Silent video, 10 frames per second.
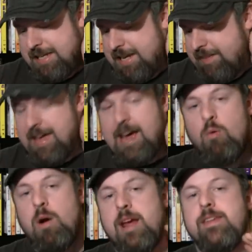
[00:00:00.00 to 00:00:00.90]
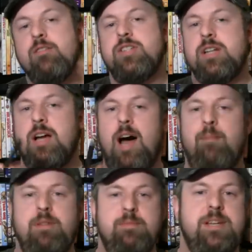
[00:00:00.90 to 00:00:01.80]
In that way, there is a
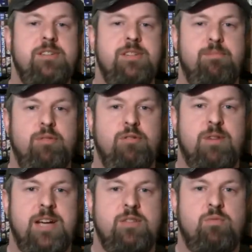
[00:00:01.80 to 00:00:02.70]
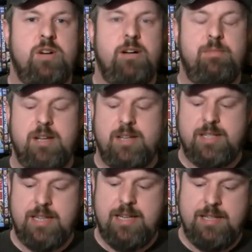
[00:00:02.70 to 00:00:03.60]
compliment to the Blu-ray as well,
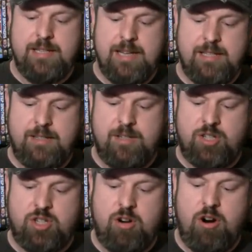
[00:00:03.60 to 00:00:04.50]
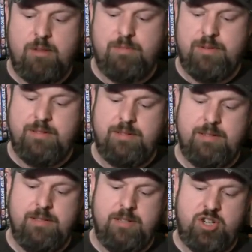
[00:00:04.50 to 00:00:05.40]
because it's a sharp
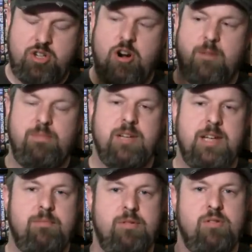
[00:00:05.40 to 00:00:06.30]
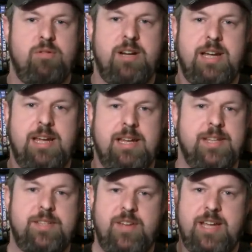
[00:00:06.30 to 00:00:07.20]
looking Blu-ray, and
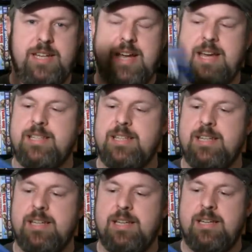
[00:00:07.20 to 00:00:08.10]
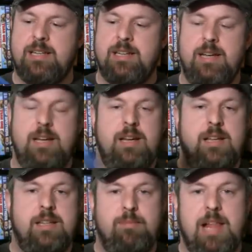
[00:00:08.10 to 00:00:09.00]
it's fantastic, and
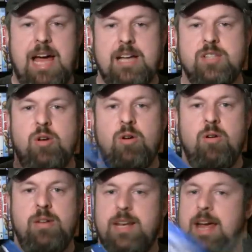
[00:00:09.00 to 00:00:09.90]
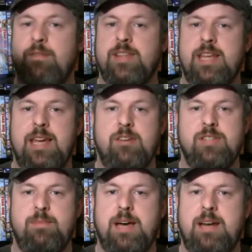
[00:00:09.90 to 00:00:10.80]
the blacks hold, and everything
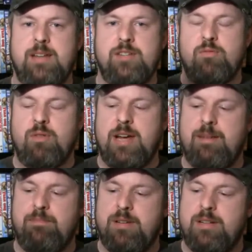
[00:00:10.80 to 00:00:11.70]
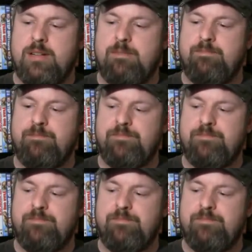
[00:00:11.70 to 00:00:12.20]
else about it is great. But